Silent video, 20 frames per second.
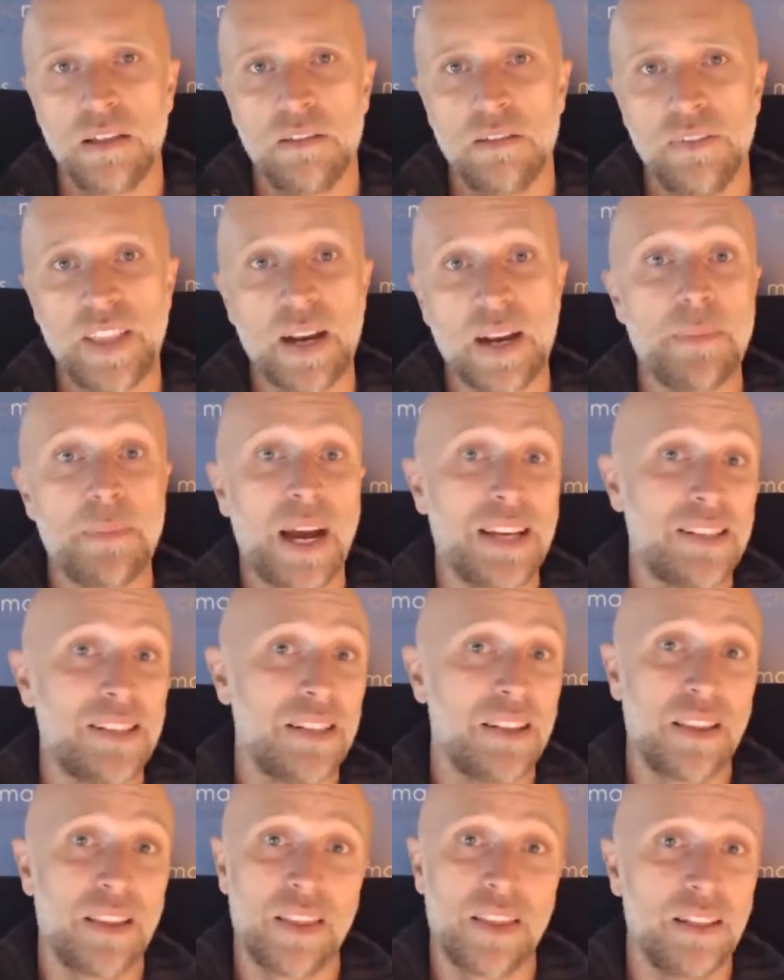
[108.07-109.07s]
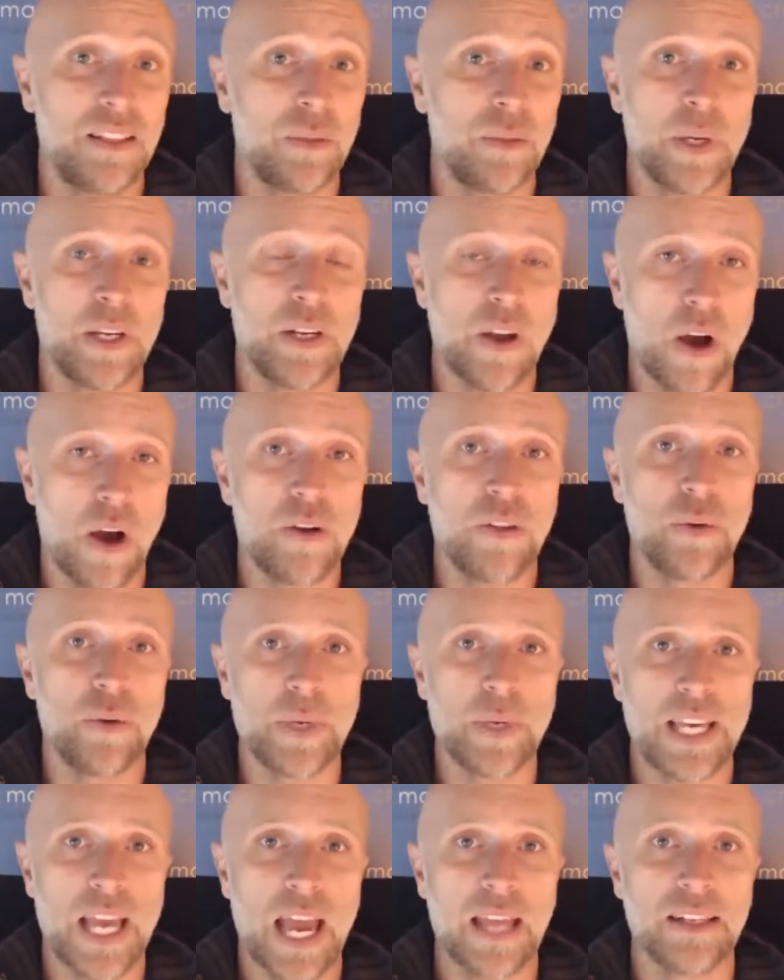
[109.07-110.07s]
that amazing thing that we know that
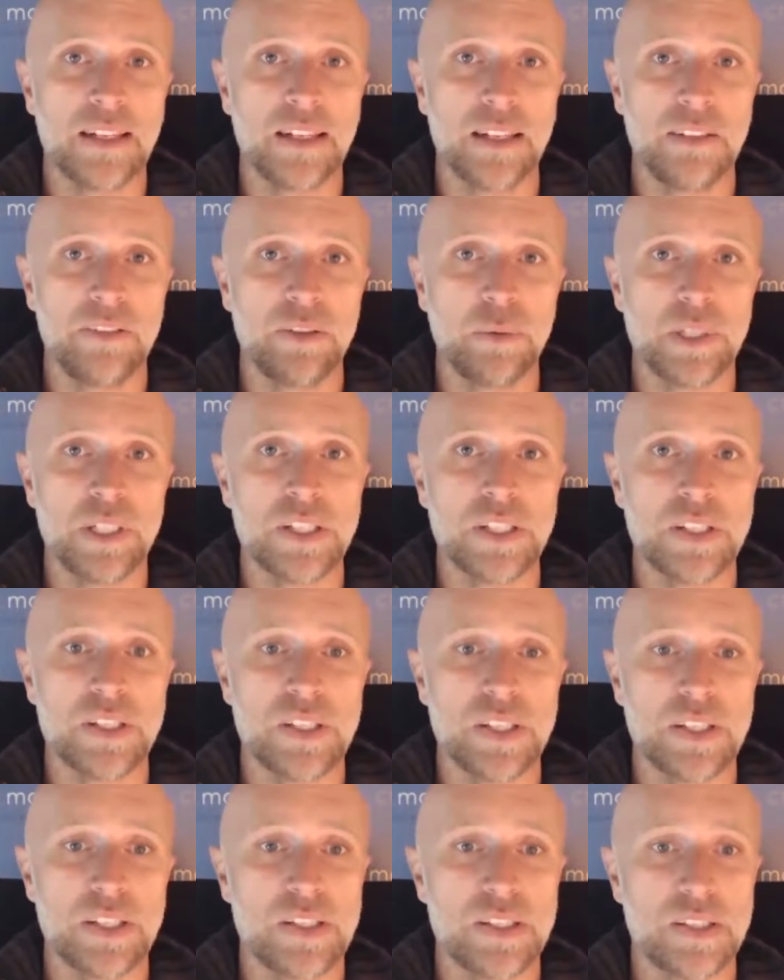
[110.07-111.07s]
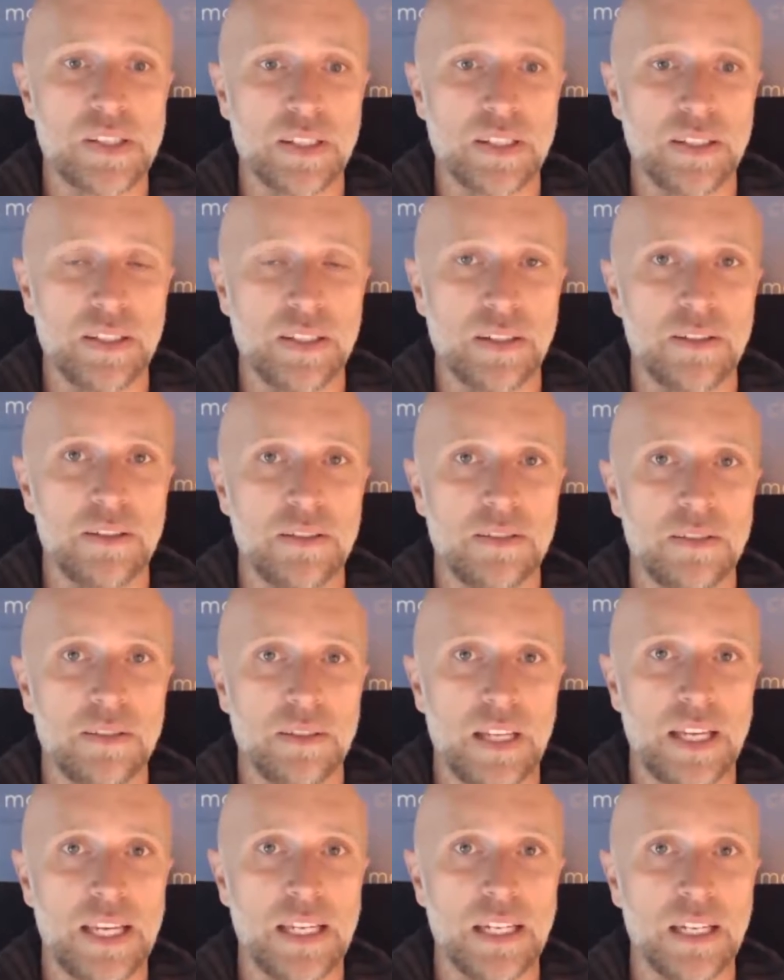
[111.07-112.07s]
we can deliver, which is this,
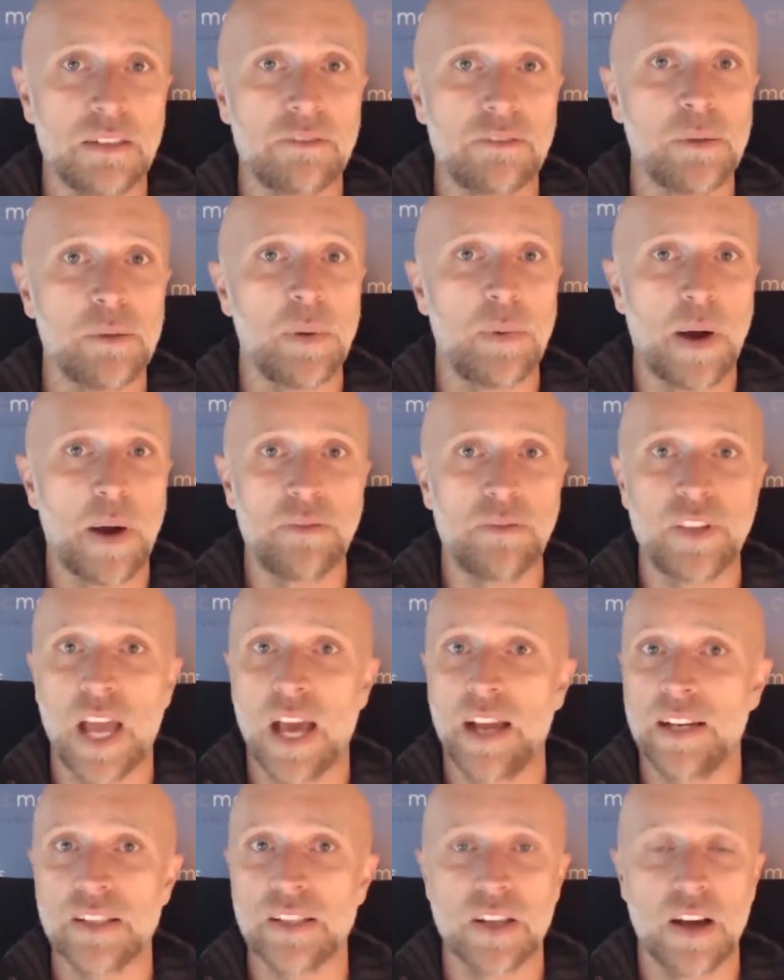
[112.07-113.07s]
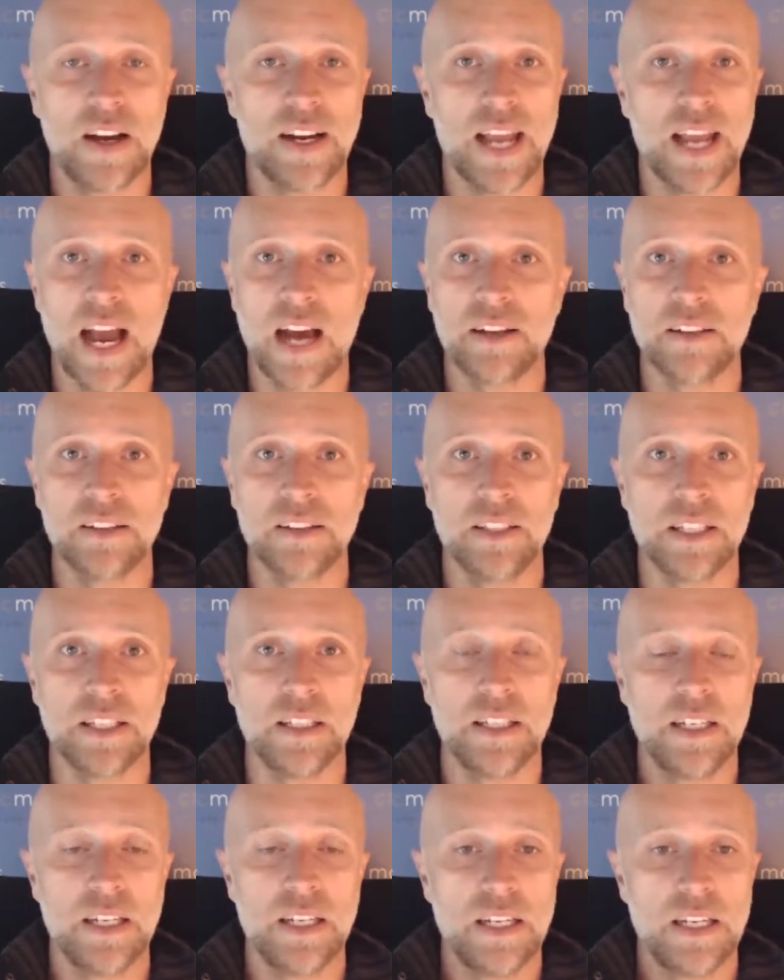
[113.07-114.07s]
healing from above, down, inside out, and
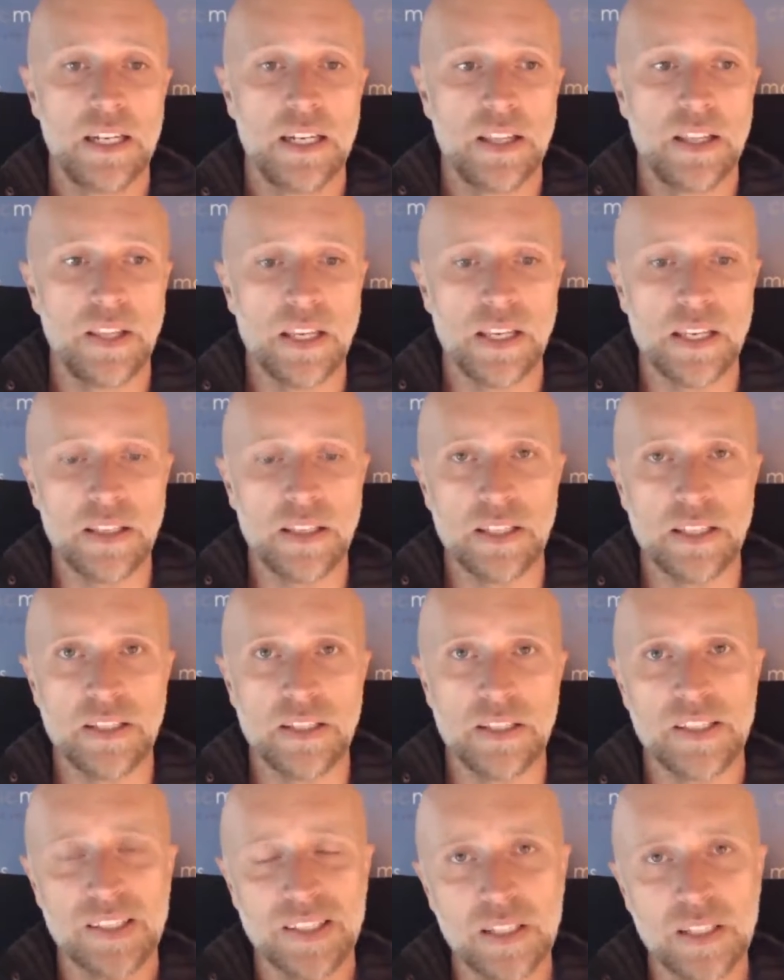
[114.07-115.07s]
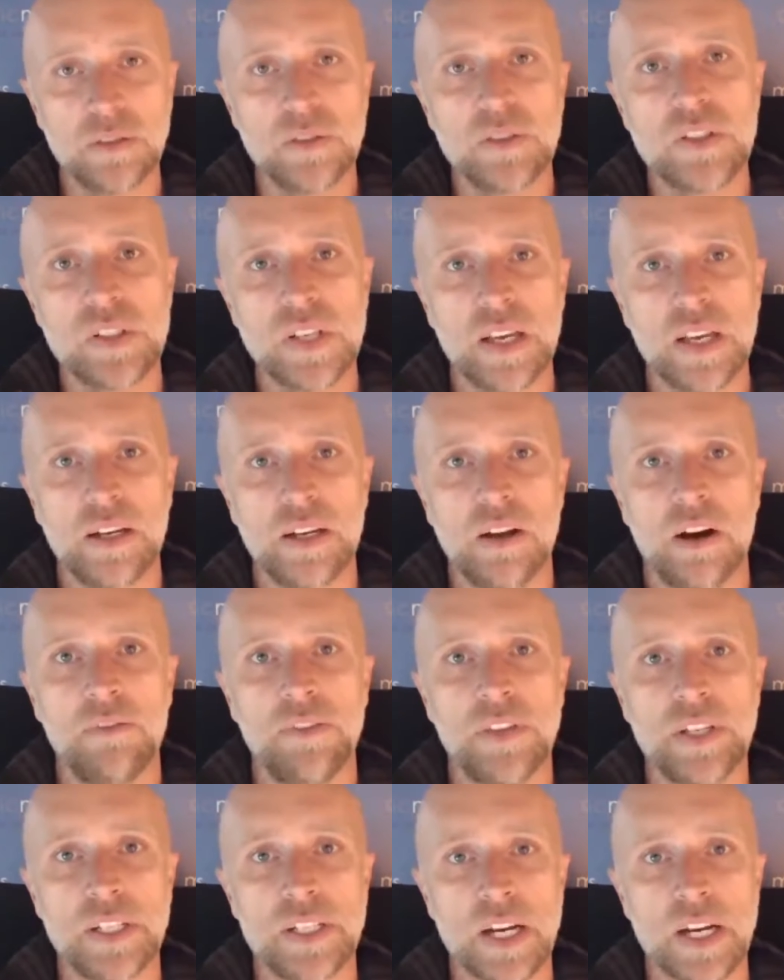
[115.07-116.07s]
the skill set
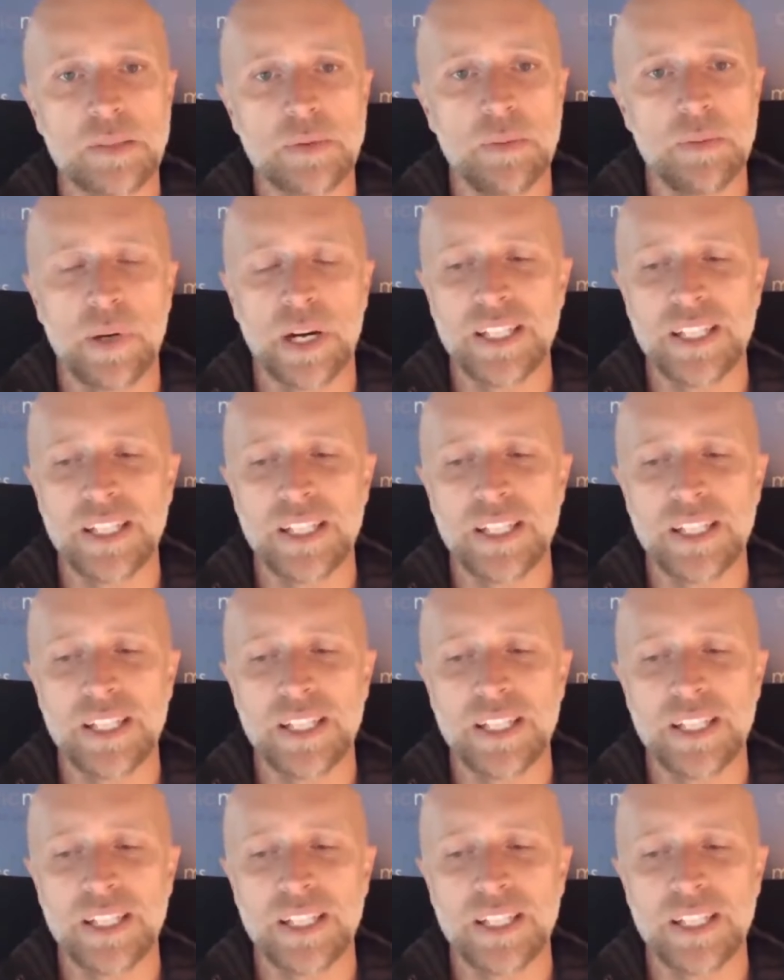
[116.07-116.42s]
of the adjustment.